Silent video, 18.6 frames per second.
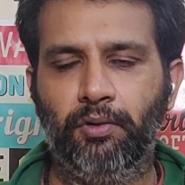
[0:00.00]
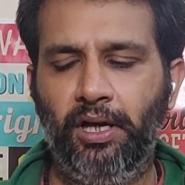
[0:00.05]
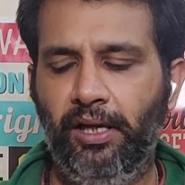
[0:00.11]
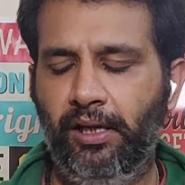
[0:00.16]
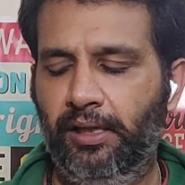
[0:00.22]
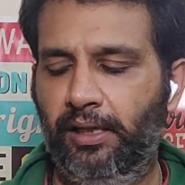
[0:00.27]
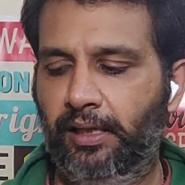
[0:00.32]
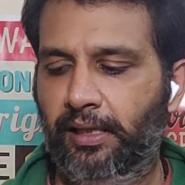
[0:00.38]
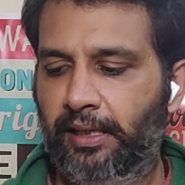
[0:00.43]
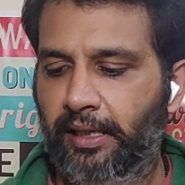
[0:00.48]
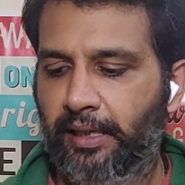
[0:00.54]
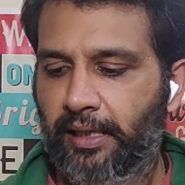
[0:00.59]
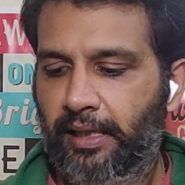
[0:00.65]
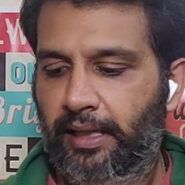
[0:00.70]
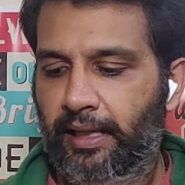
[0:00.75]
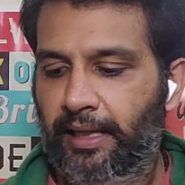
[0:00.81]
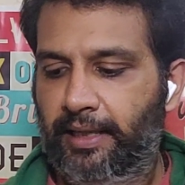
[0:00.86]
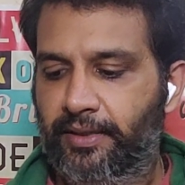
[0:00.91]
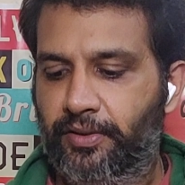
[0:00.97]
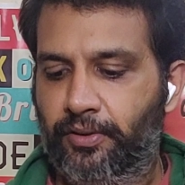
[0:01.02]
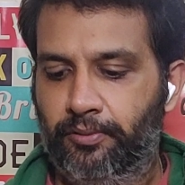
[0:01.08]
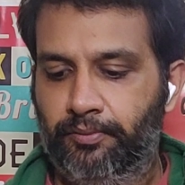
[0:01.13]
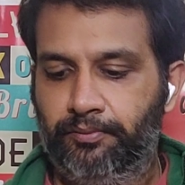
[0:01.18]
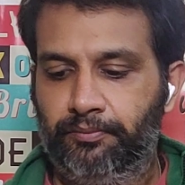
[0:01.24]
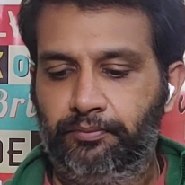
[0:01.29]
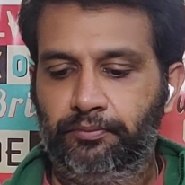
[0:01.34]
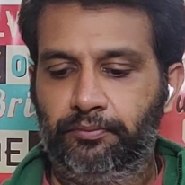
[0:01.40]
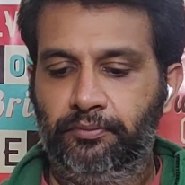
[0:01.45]
Okay? And
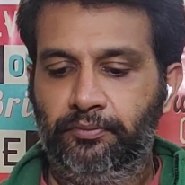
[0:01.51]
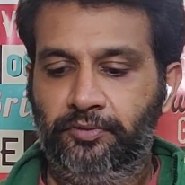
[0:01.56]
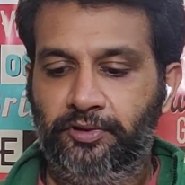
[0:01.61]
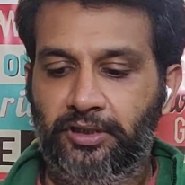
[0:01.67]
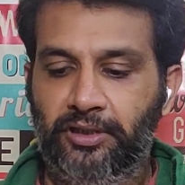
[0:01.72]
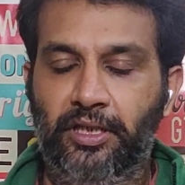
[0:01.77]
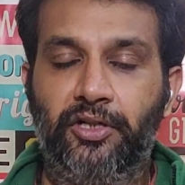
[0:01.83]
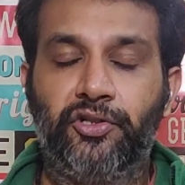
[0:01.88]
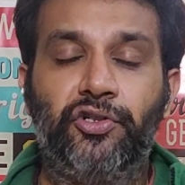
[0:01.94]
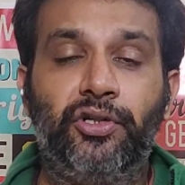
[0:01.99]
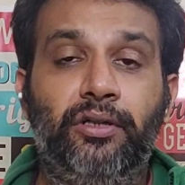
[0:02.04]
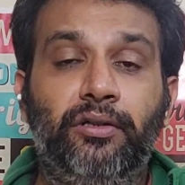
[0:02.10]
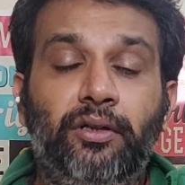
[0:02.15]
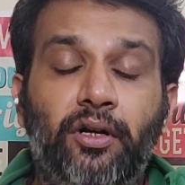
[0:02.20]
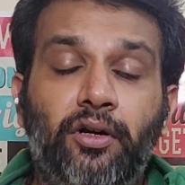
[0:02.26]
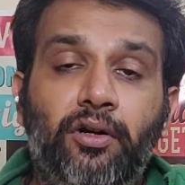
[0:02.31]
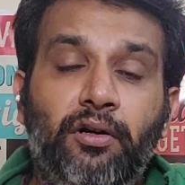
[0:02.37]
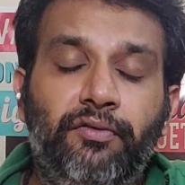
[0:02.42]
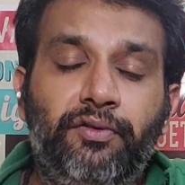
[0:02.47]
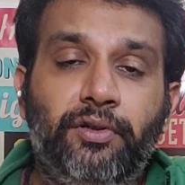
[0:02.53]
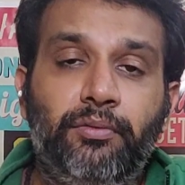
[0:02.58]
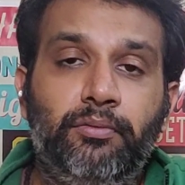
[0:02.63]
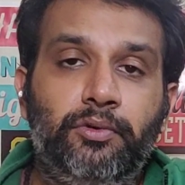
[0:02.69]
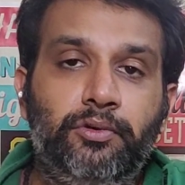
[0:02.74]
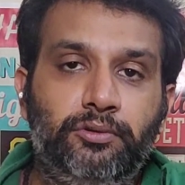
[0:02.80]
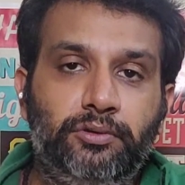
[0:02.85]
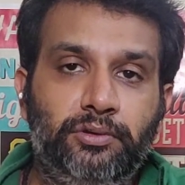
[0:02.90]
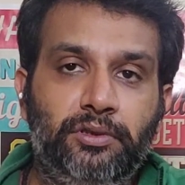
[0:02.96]
so the nakshatra of
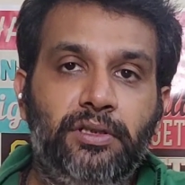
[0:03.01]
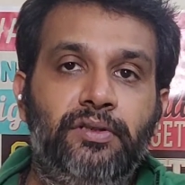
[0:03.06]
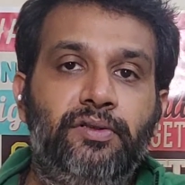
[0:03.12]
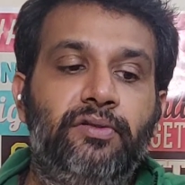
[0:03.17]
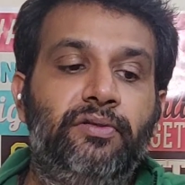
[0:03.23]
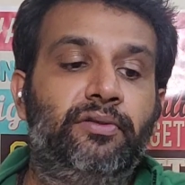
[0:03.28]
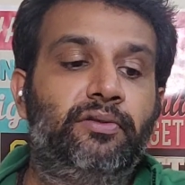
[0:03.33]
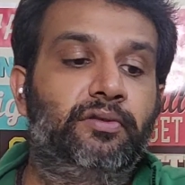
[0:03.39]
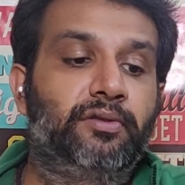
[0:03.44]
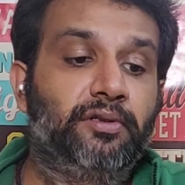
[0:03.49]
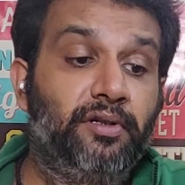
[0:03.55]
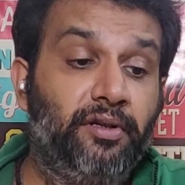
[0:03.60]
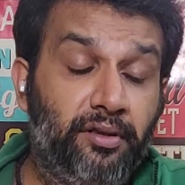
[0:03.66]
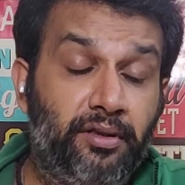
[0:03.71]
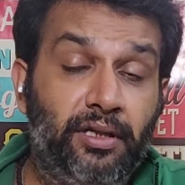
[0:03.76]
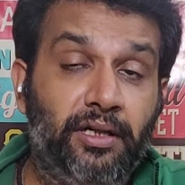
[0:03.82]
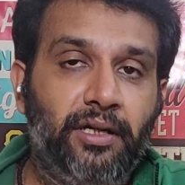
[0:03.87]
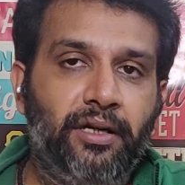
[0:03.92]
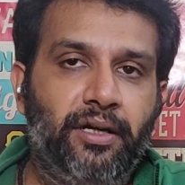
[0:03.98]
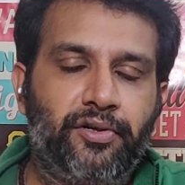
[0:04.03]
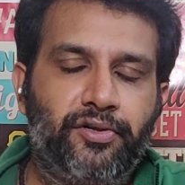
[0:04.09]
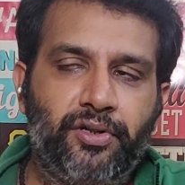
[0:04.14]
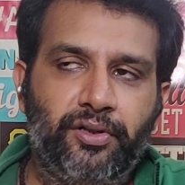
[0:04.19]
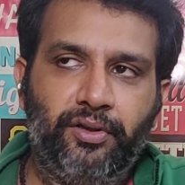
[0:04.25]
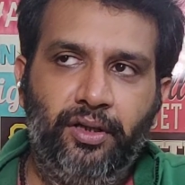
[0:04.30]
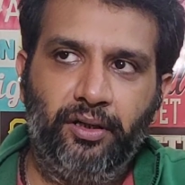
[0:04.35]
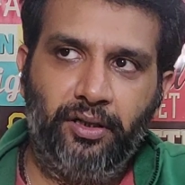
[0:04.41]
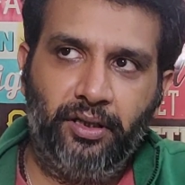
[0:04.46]
the moon is Krittika
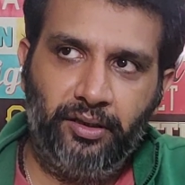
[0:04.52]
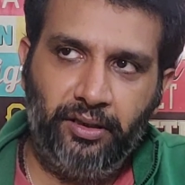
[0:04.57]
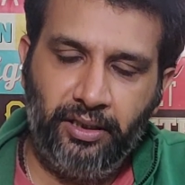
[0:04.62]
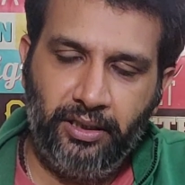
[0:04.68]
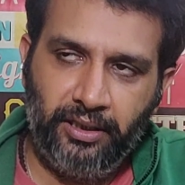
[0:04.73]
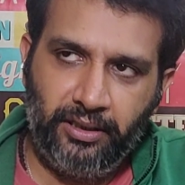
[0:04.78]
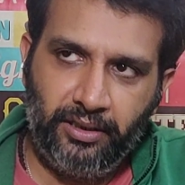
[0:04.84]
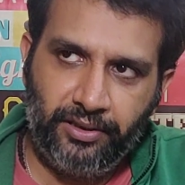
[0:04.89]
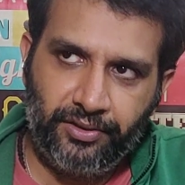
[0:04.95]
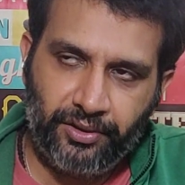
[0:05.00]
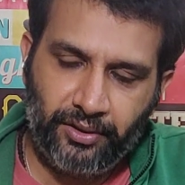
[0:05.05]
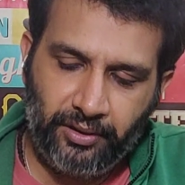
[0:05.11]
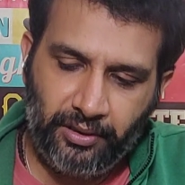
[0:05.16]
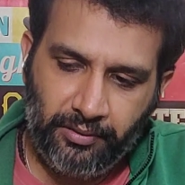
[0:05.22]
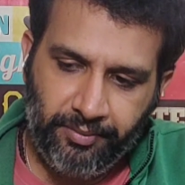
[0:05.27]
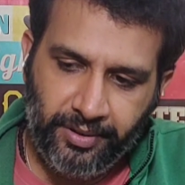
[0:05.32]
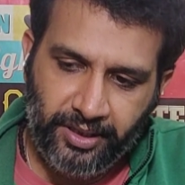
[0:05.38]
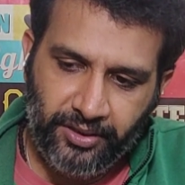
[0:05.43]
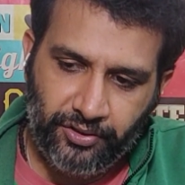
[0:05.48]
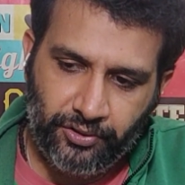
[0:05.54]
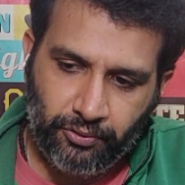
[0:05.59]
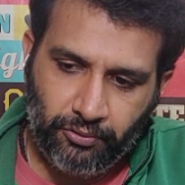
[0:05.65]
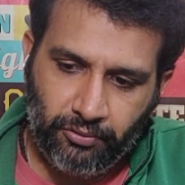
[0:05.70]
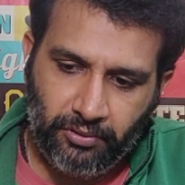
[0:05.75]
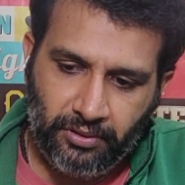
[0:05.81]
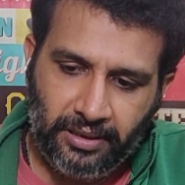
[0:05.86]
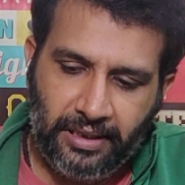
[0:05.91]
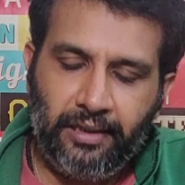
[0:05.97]
nakshatra. Krittika nakshatra means
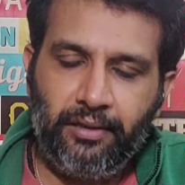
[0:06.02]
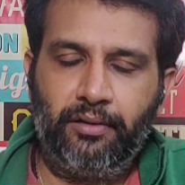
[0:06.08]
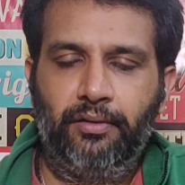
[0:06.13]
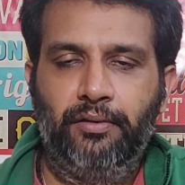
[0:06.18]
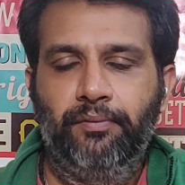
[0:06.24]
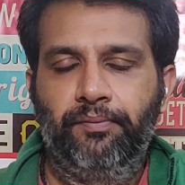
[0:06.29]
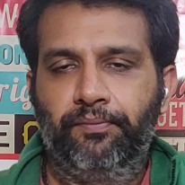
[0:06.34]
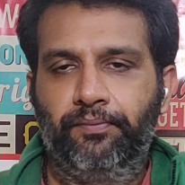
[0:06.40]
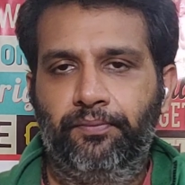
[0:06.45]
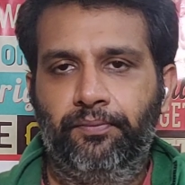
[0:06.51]
to cut.